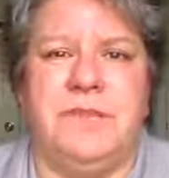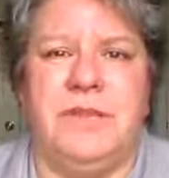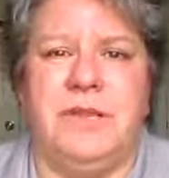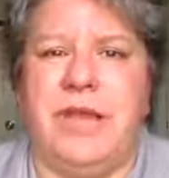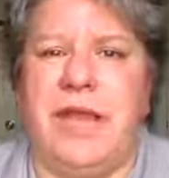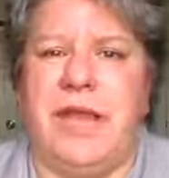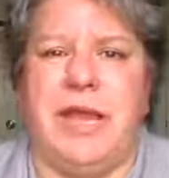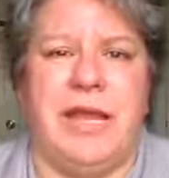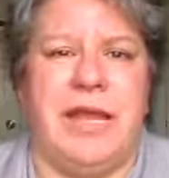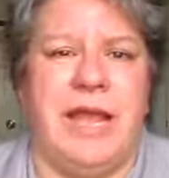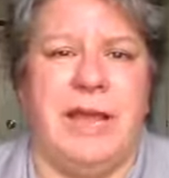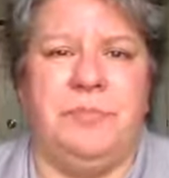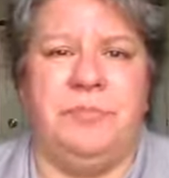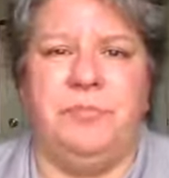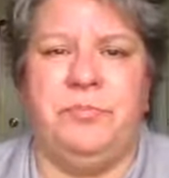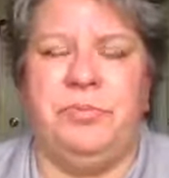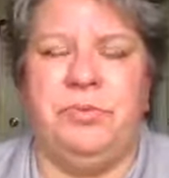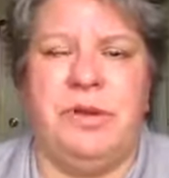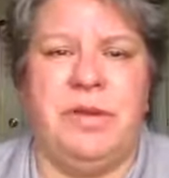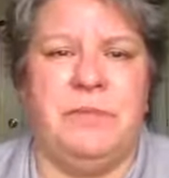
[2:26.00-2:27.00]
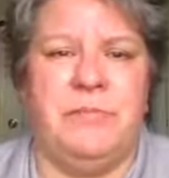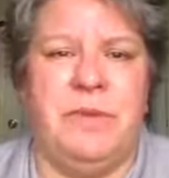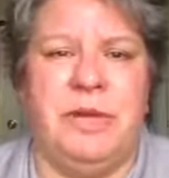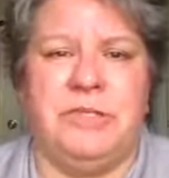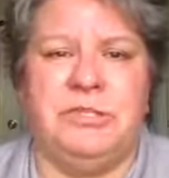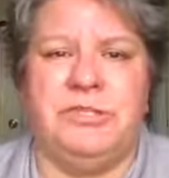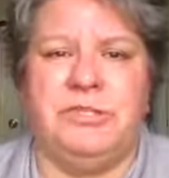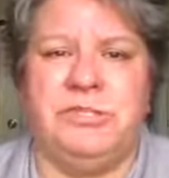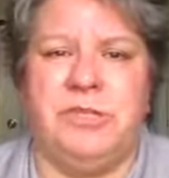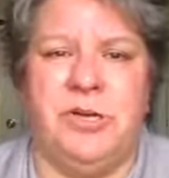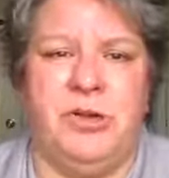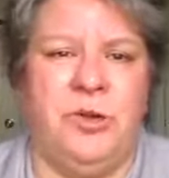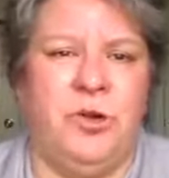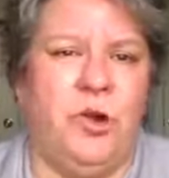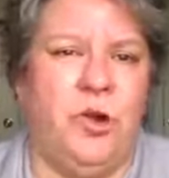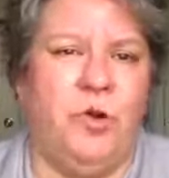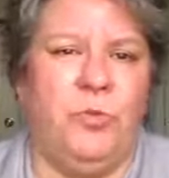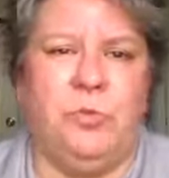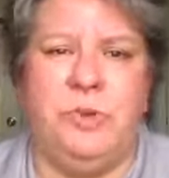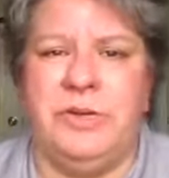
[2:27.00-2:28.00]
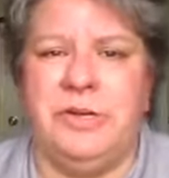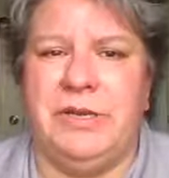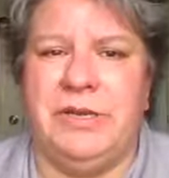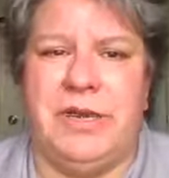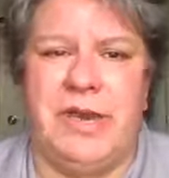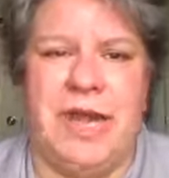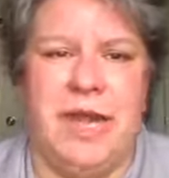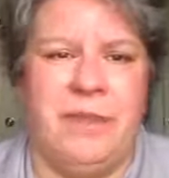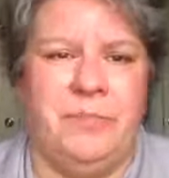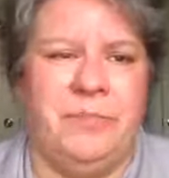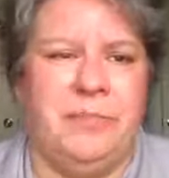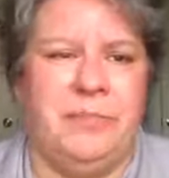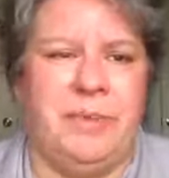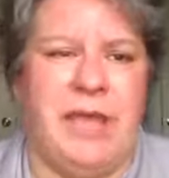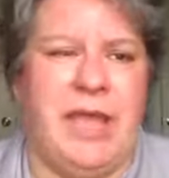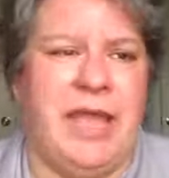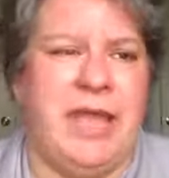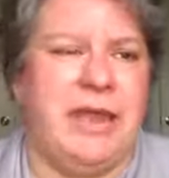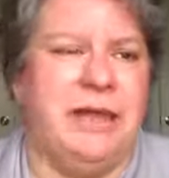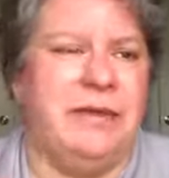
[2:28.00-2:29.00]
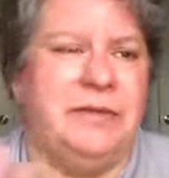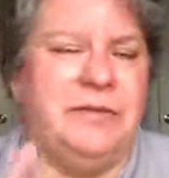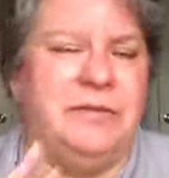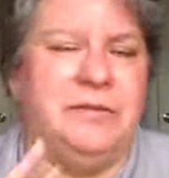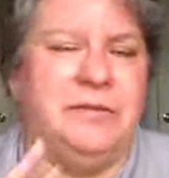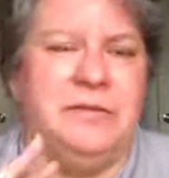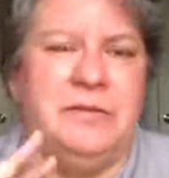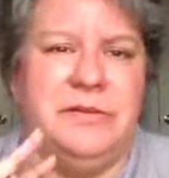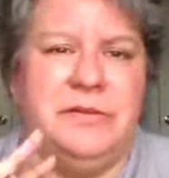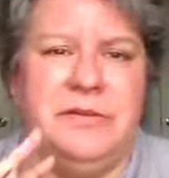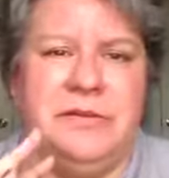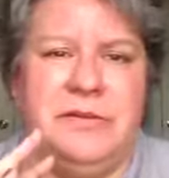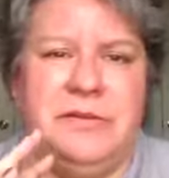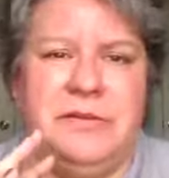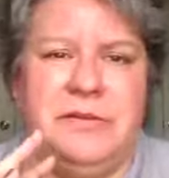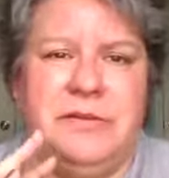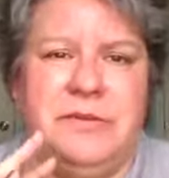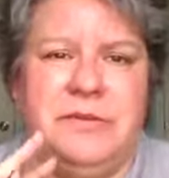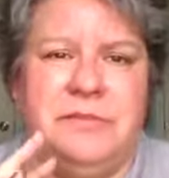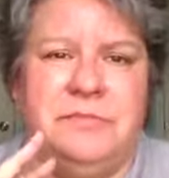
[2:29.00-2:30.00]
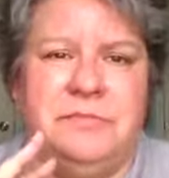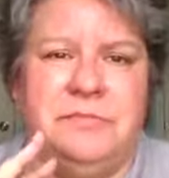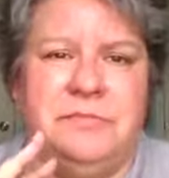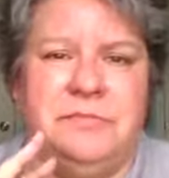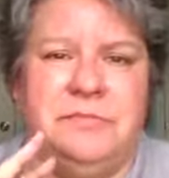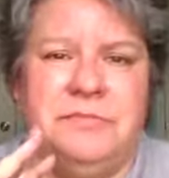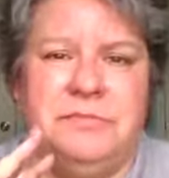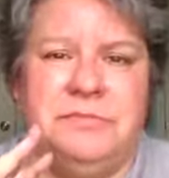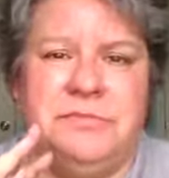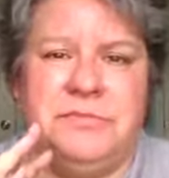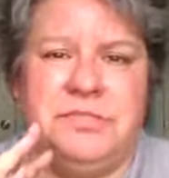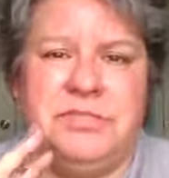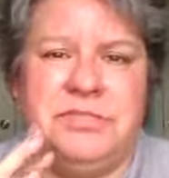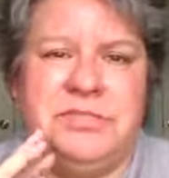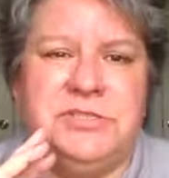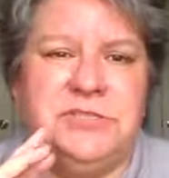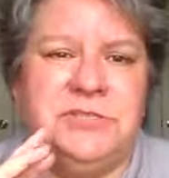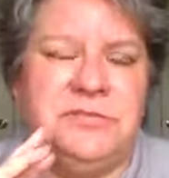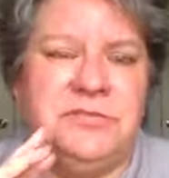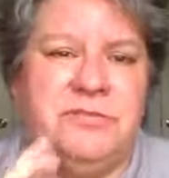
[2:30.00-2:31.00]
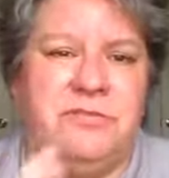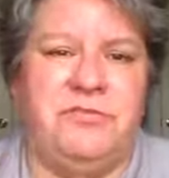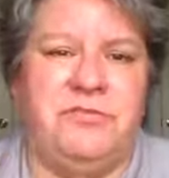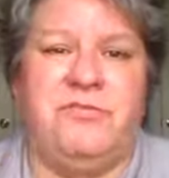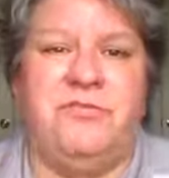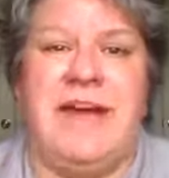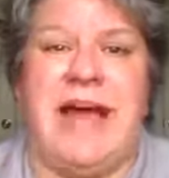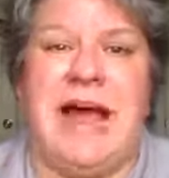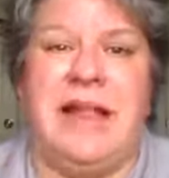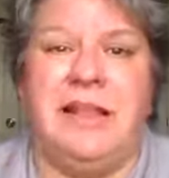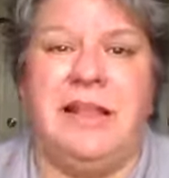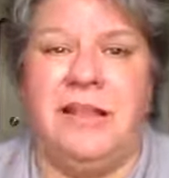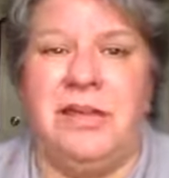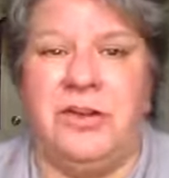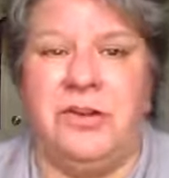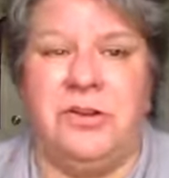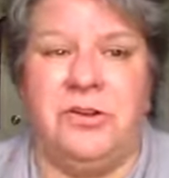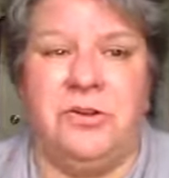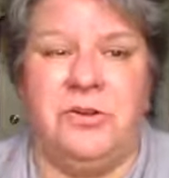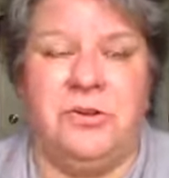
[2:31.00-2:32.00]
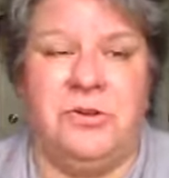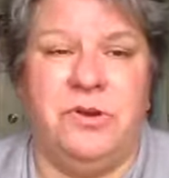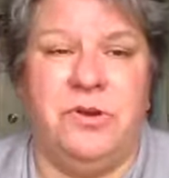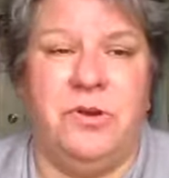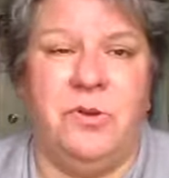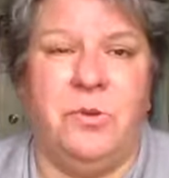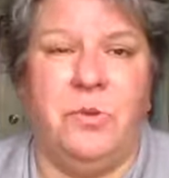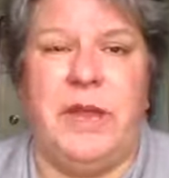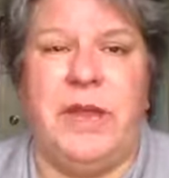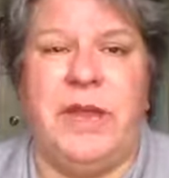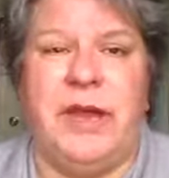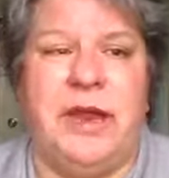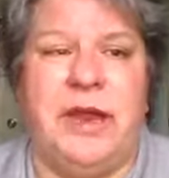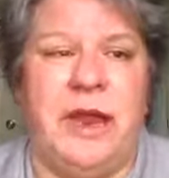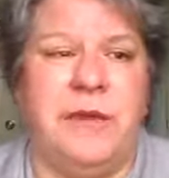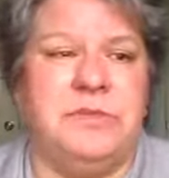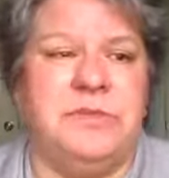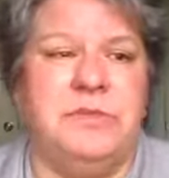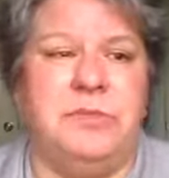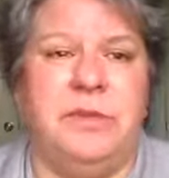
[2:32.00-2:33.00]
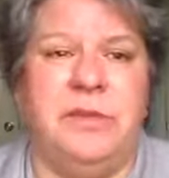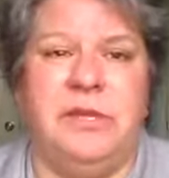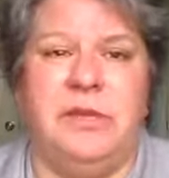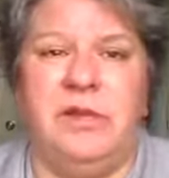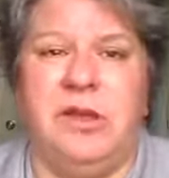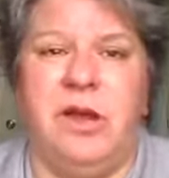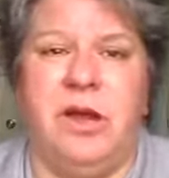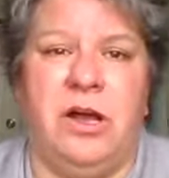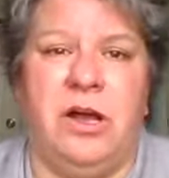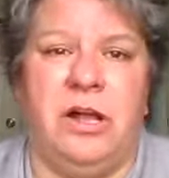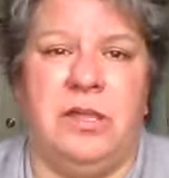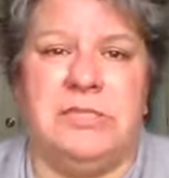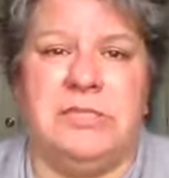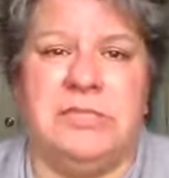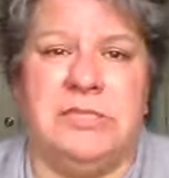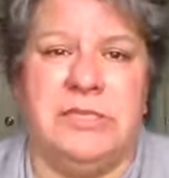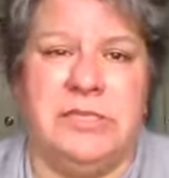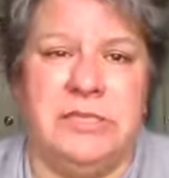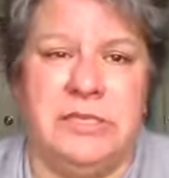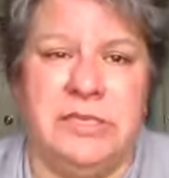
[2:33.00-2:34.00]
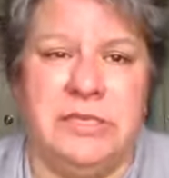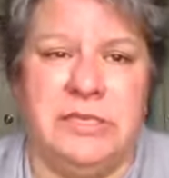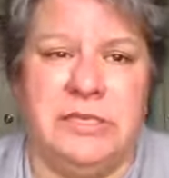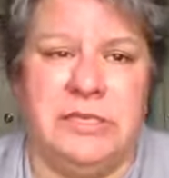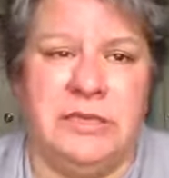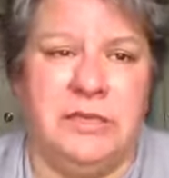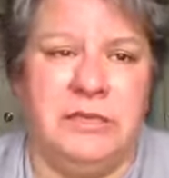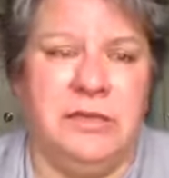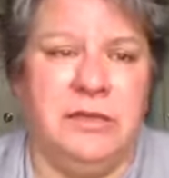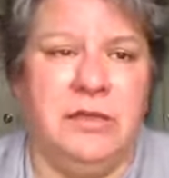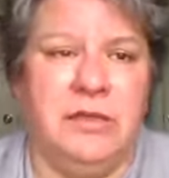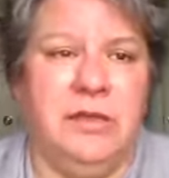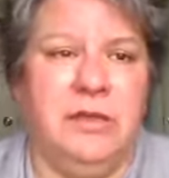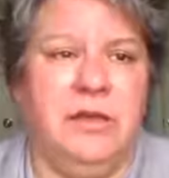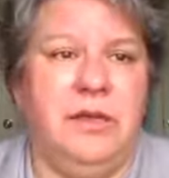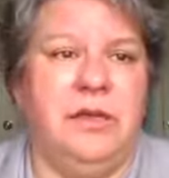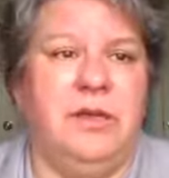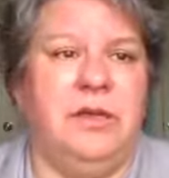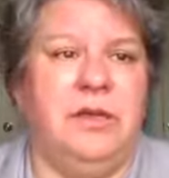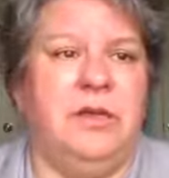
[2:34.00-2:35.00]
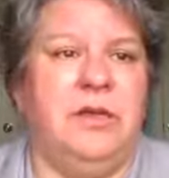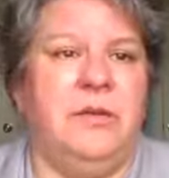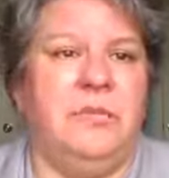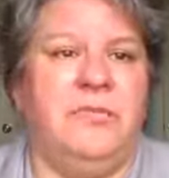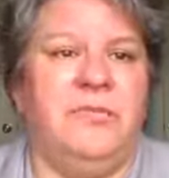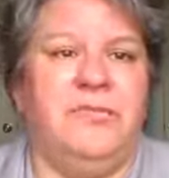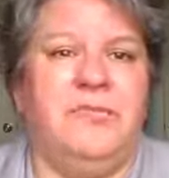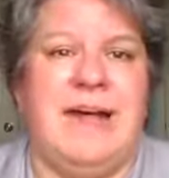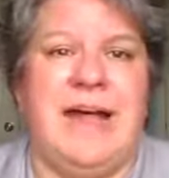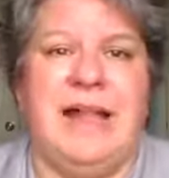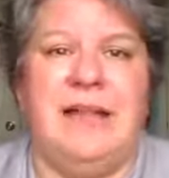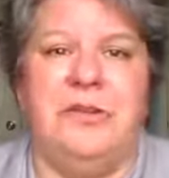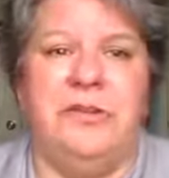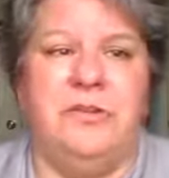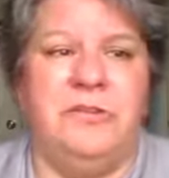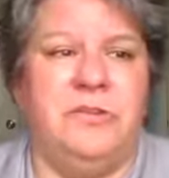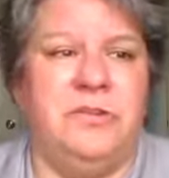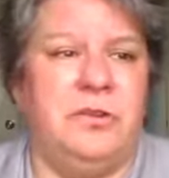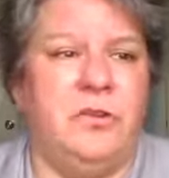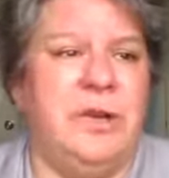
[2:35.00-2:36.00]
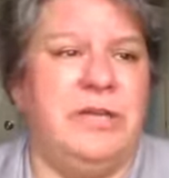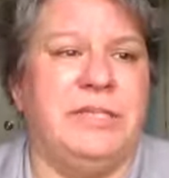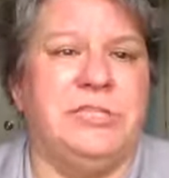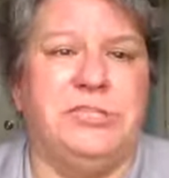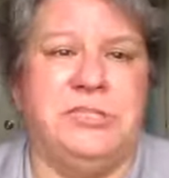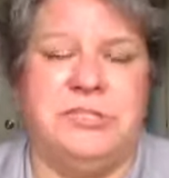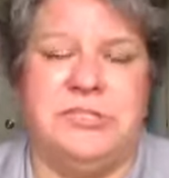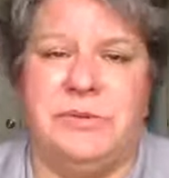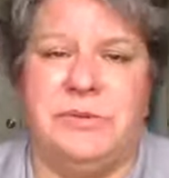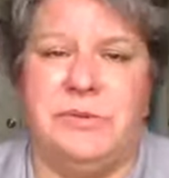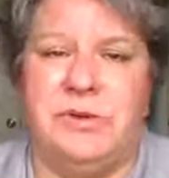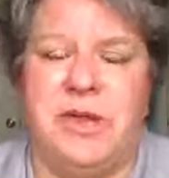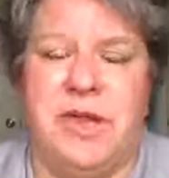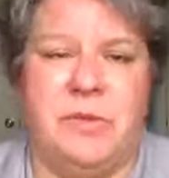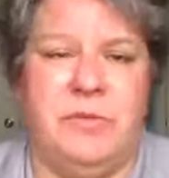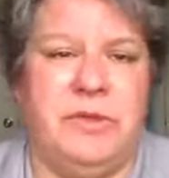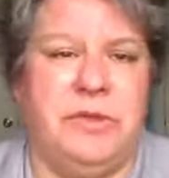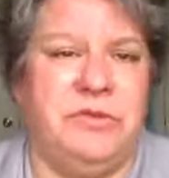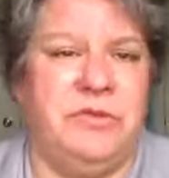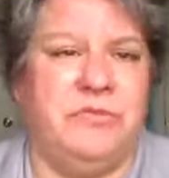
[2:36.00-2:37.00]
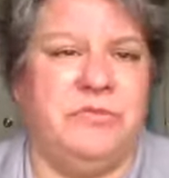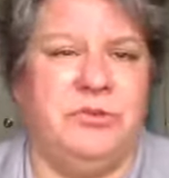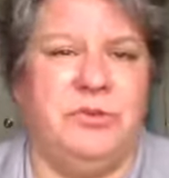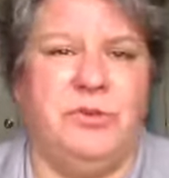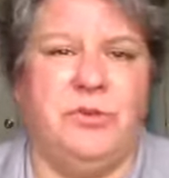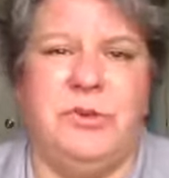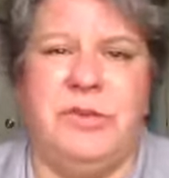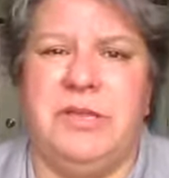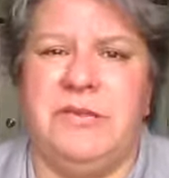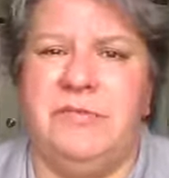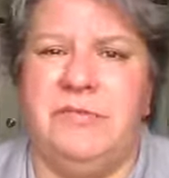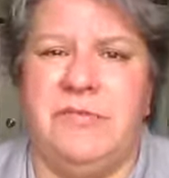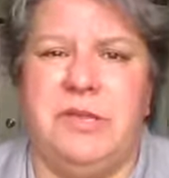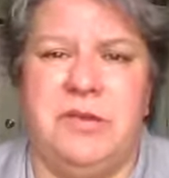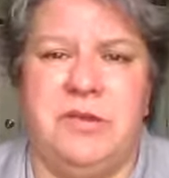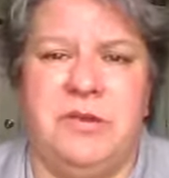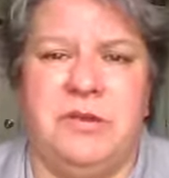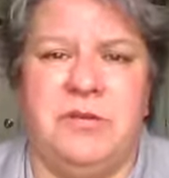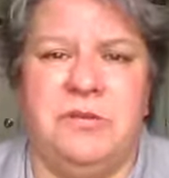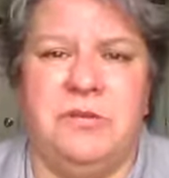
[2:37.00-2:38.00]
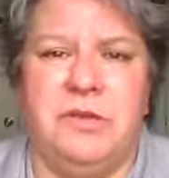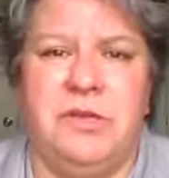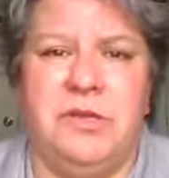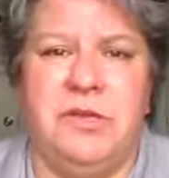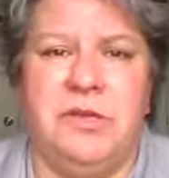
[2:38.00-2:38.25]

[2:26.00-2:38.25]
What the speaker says: I pretty much opened it up and just followed where I was being called to lead, followed the questions that were coming through, even though